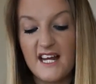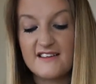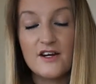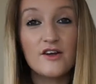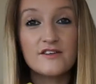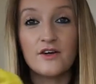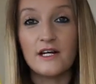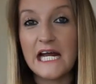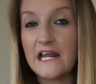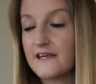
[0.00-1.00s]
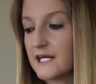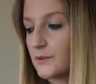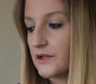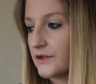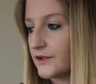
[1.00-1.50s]
a nice colour, and I think it
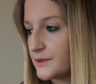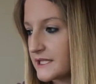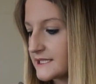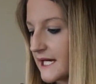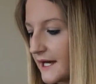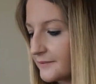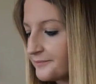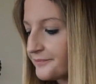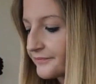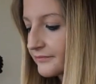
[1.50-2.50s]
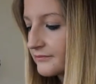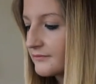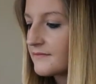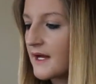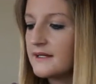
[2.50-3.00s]
would look good with the tan.
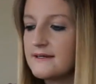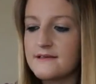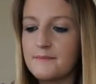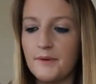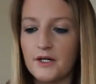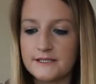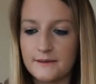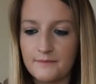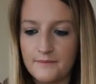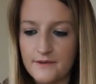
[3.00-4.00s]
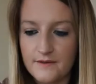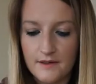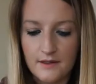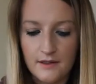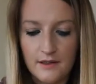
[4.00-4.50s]
And these are the bottoms,
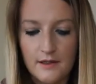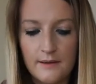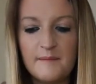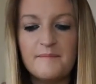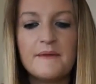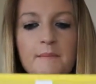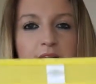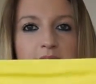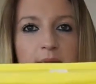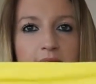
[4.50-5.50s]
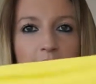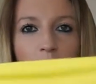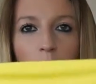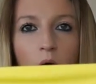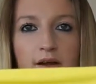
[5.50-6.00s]
but to me they're
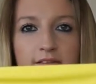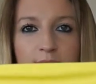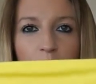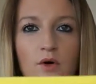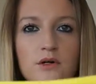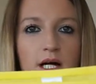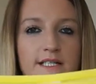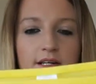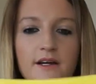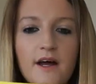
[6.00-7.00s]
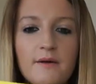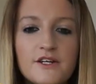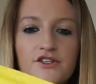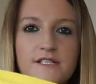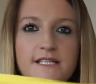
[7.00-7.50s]
quite small. I don't know, it's
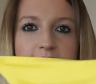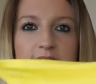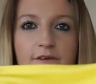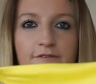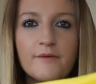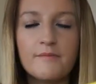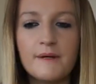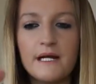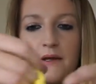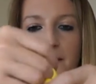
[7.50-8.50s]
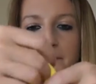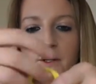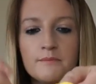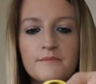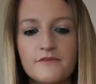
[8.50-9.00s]
just this, the front bit, like the
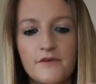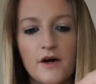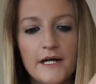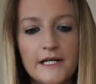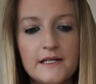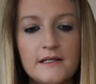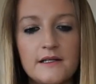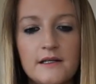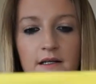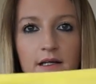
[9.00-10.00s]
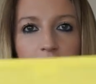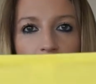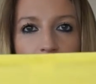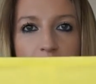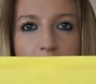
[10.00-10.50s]
bum's fine,
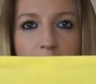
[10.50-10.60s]
that's the